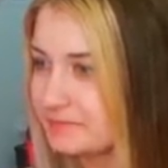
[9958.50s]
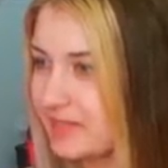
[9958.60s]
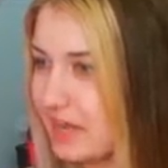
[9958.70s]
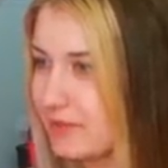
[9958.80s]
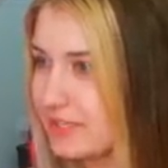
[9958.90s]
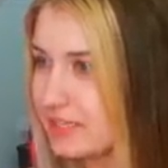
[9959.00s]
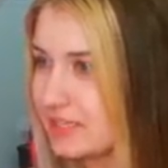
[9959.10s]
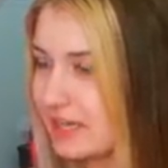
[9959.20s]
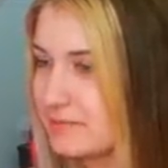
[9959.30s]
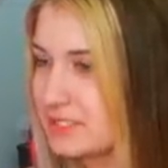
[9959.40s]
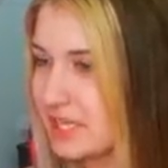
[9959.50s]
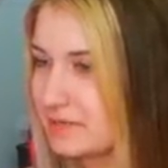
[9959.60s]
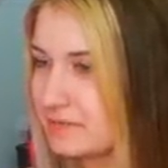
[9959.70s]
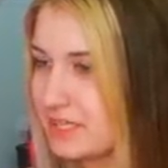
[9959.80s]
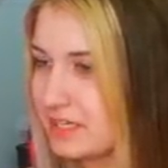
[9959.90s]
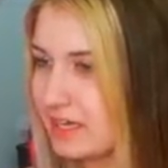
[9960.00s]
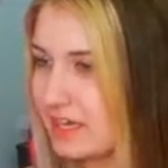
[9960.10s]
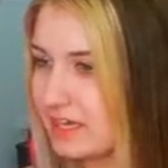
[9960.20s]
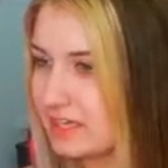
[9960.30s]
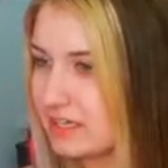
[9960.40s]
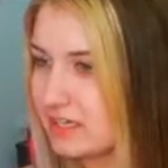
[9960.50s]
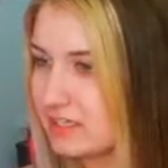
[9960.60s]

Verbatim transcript: now that I'm done being a